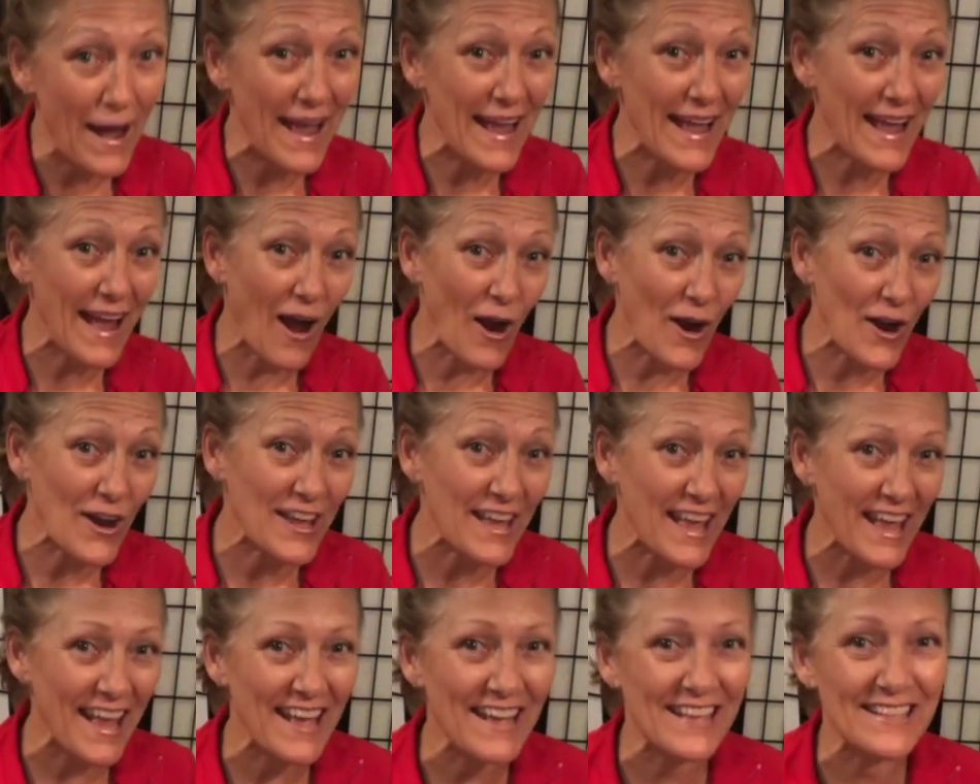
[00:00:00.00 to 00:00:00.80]
our
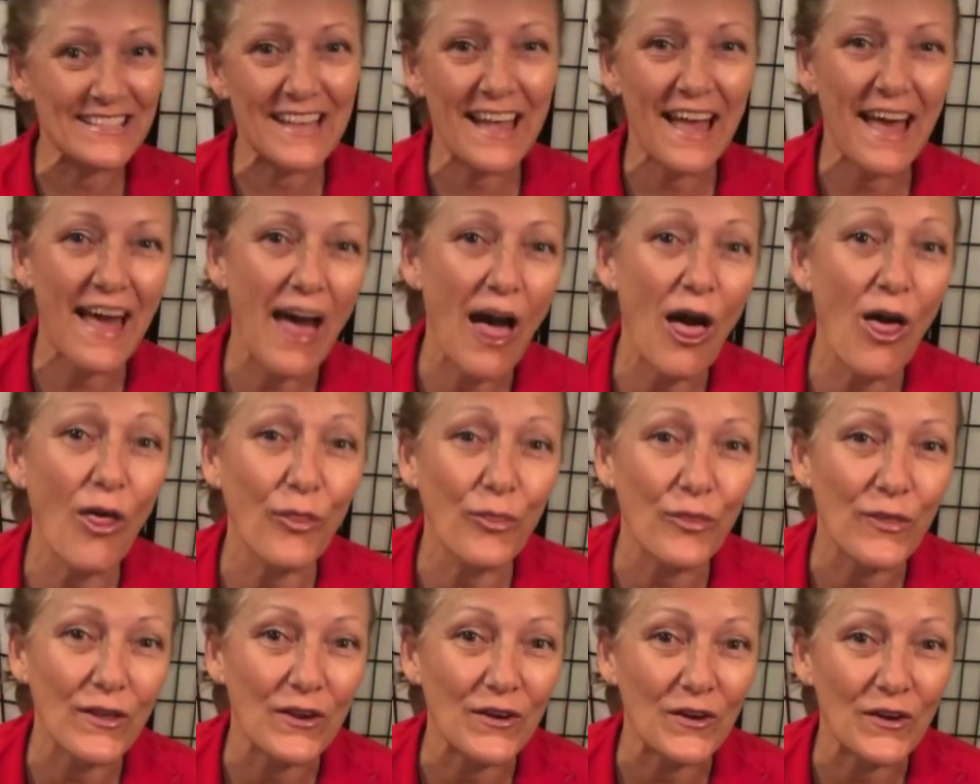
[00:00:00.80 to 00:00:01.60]
cakes
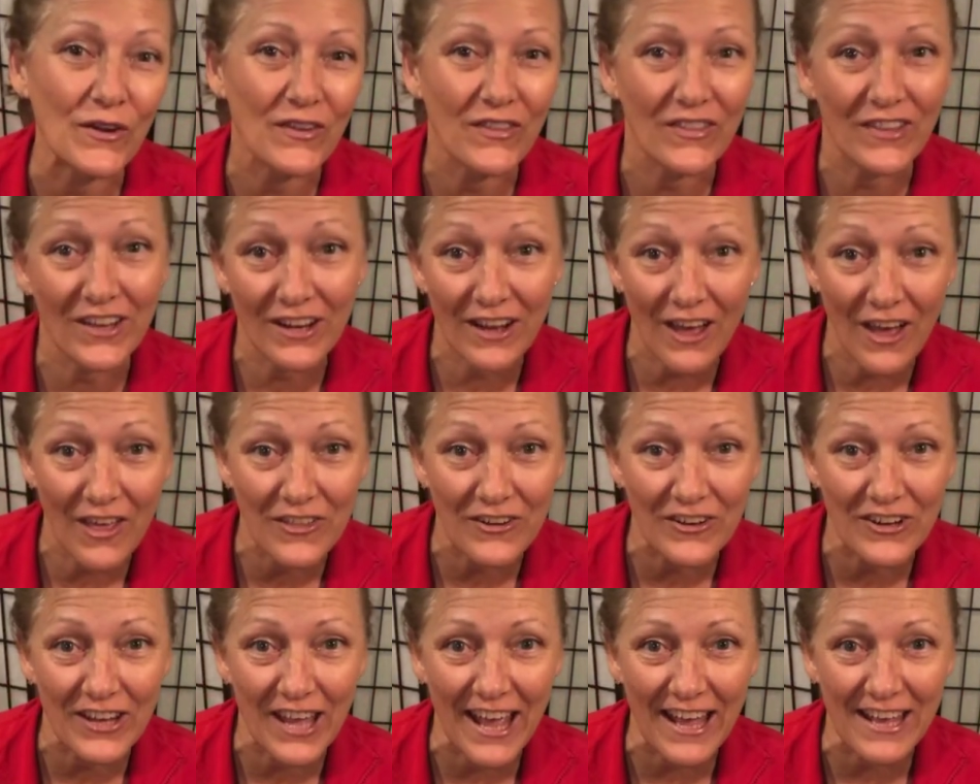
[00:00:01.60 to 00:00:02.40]
healthier than other
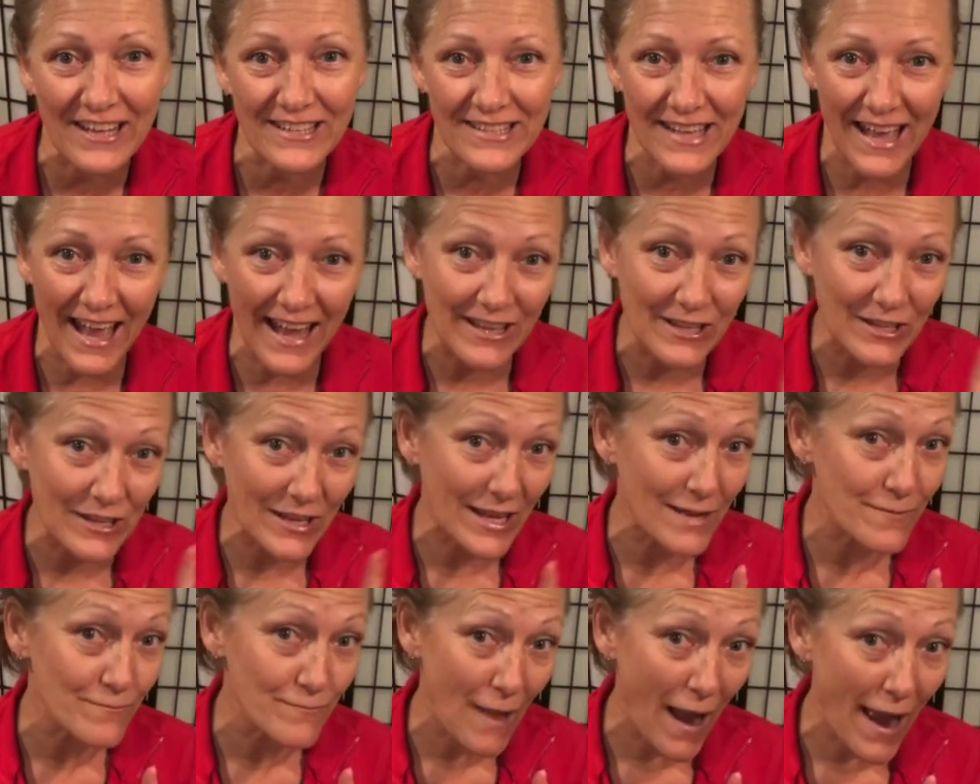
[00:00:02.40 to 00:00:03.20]
cakes. And
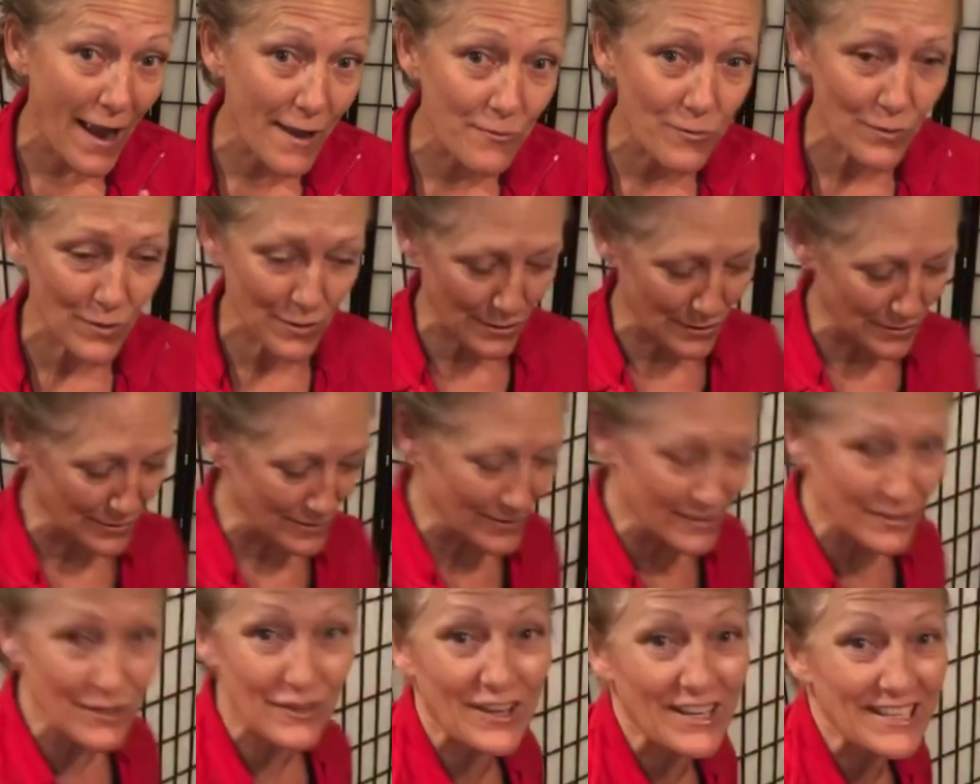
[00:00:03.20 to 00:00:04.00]
in my world,
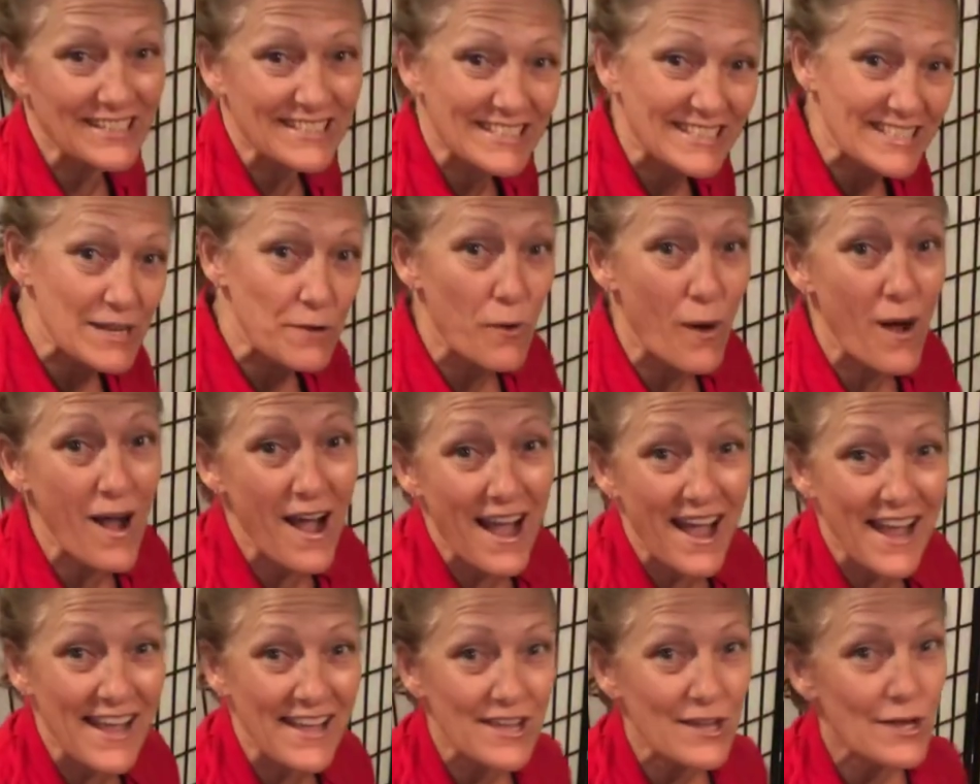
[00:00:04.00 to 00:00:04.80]
you're gonna see
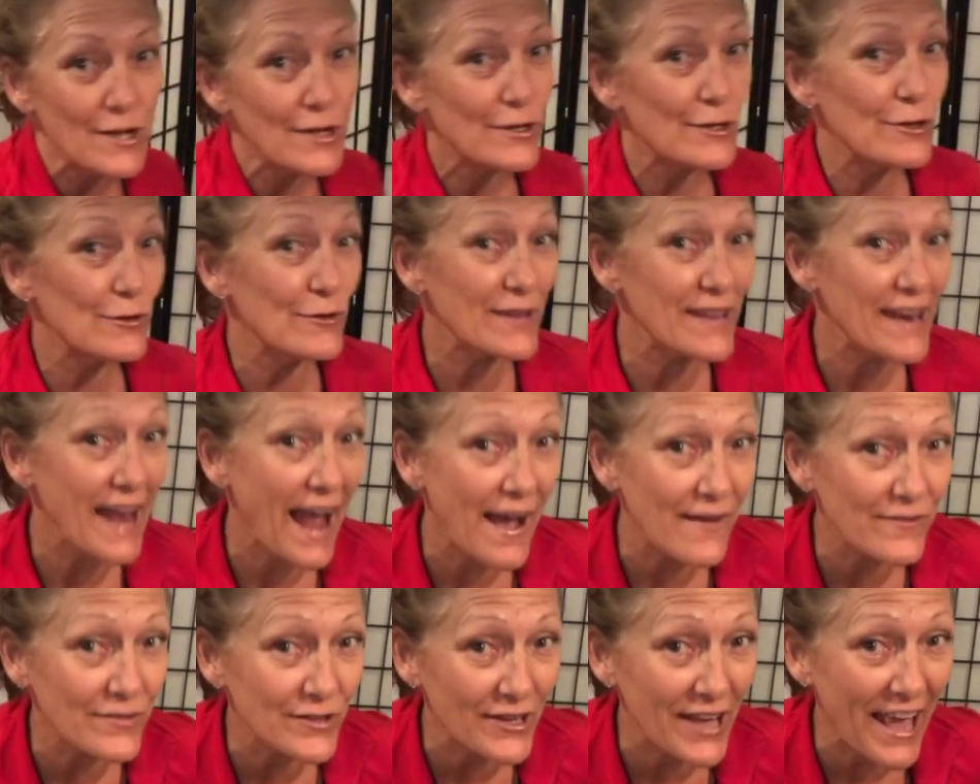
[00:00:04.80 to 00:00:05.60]
why you can
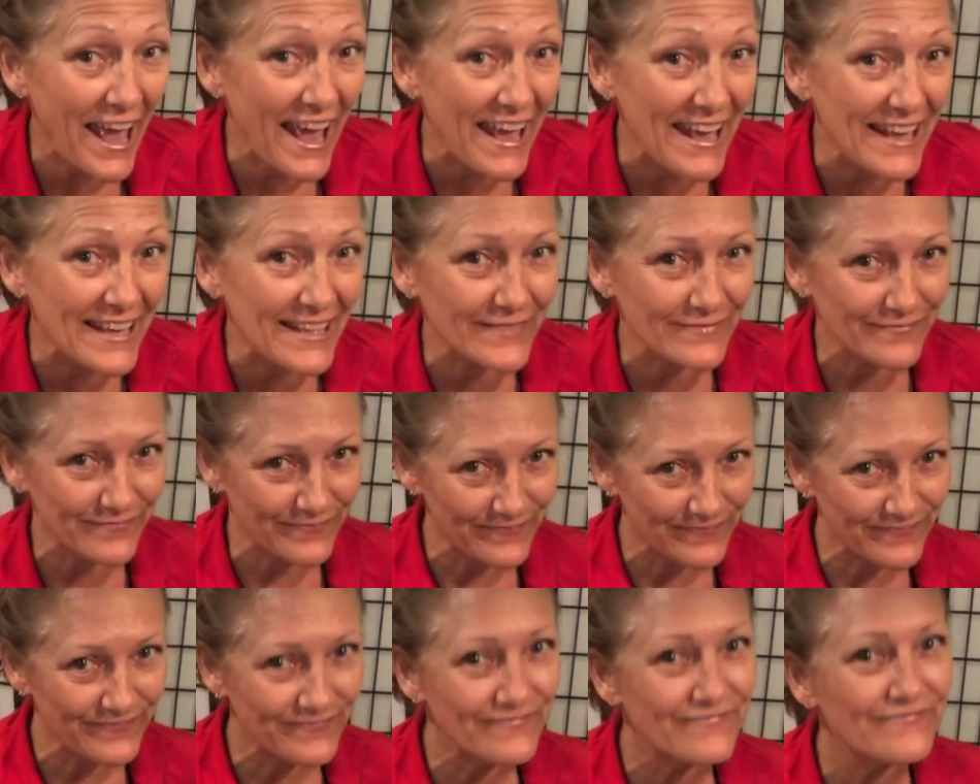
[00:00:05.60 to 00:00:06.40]
have your cake
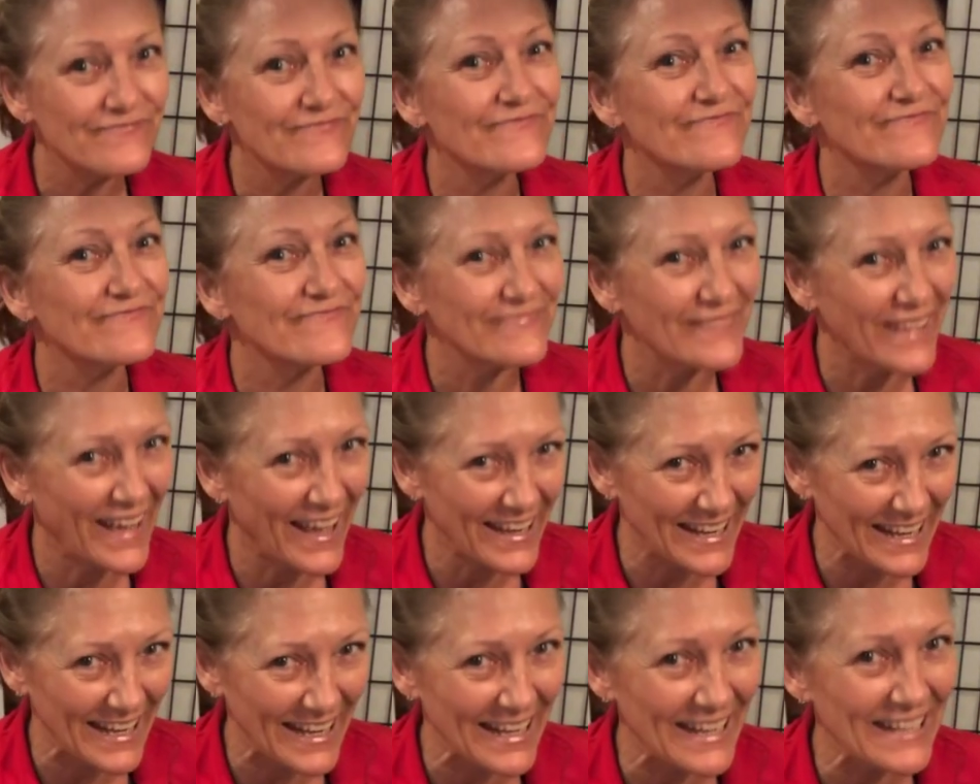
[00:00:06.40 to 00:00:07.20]
and
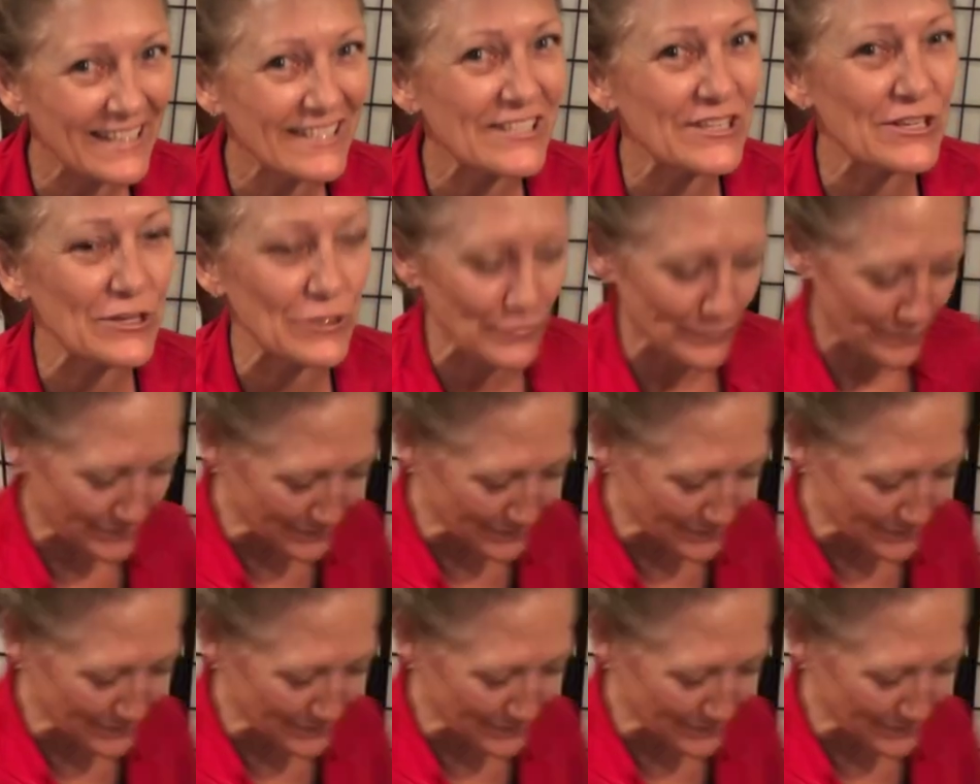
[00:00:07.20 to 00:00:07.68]
eat it too.